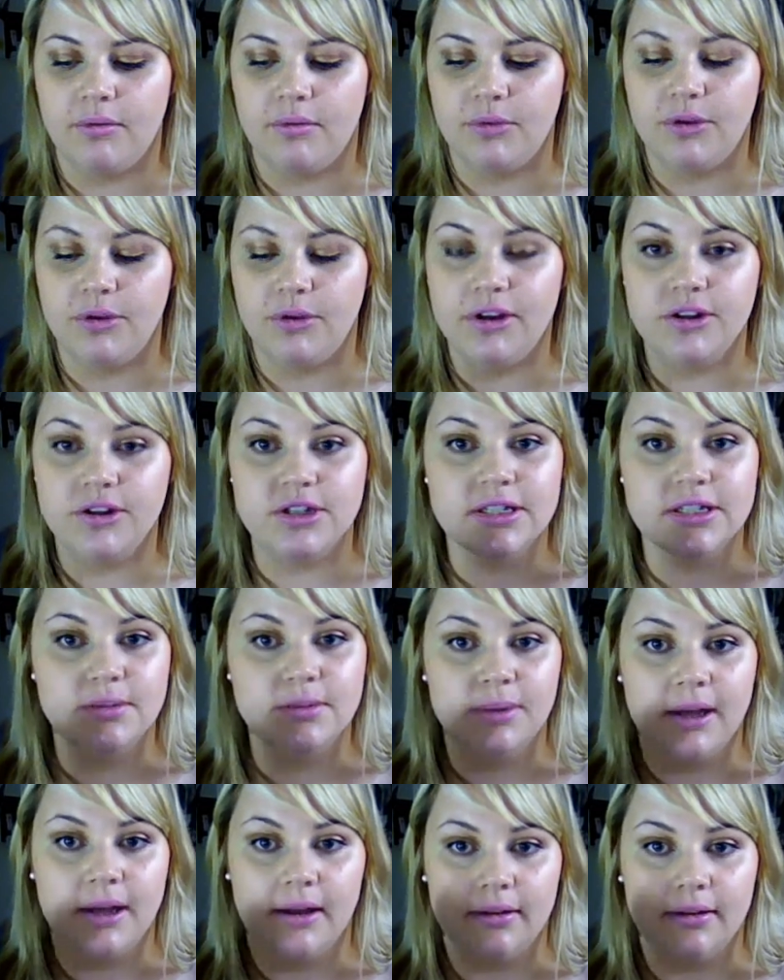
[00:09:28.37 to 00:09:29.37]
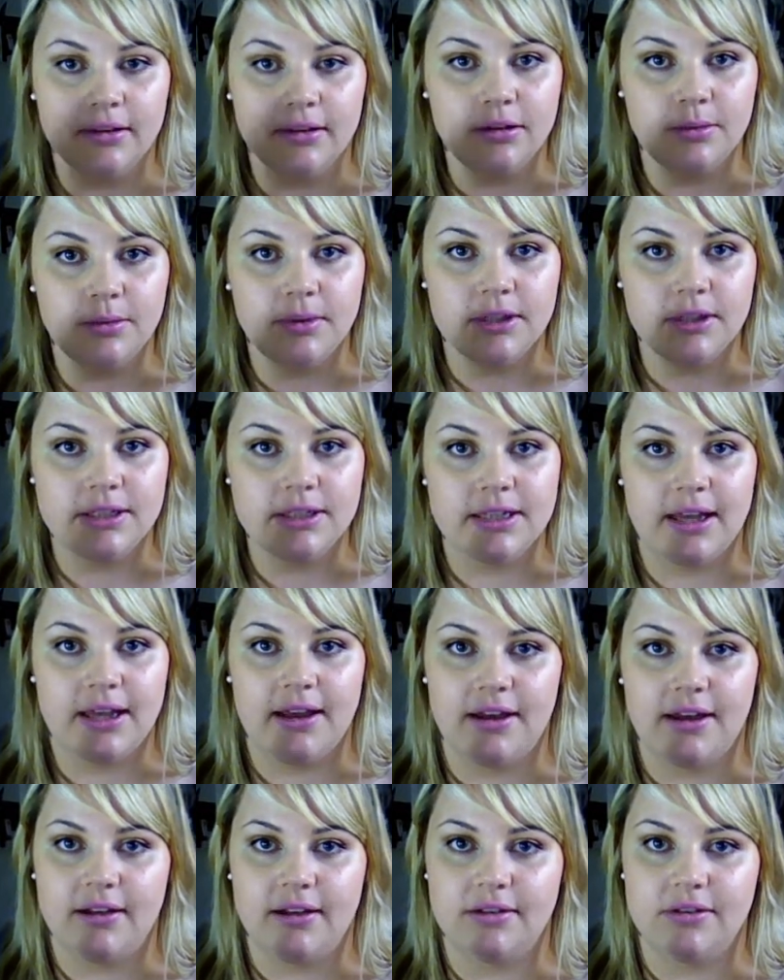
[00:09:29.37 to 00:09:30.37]
you can just apply a little bit
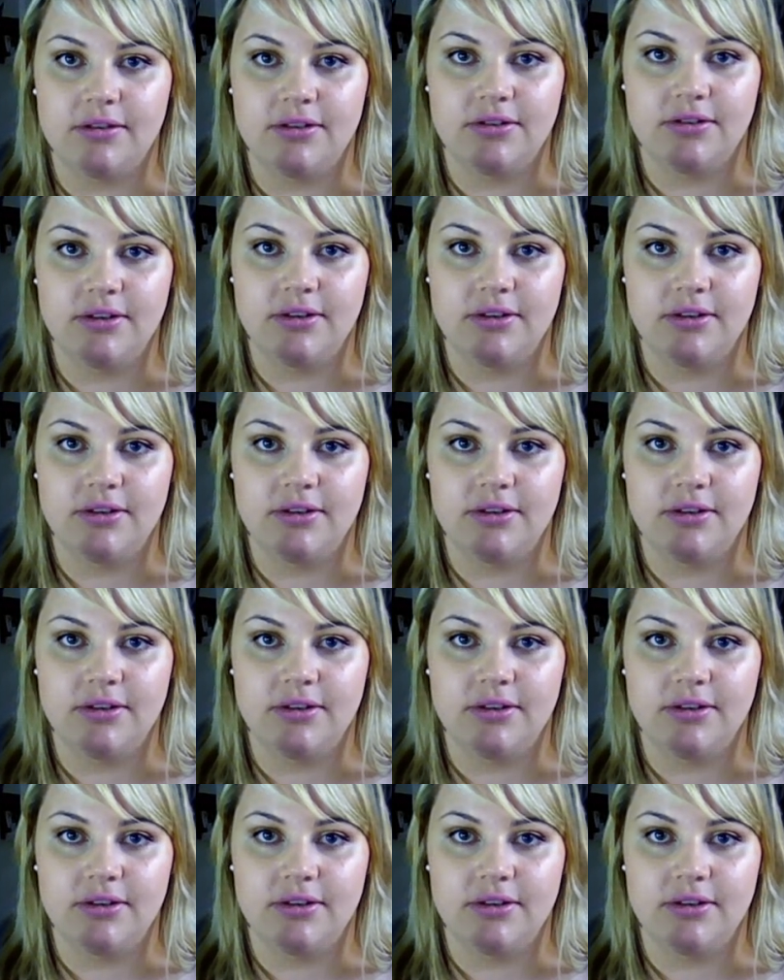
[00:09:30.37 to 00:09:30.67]
and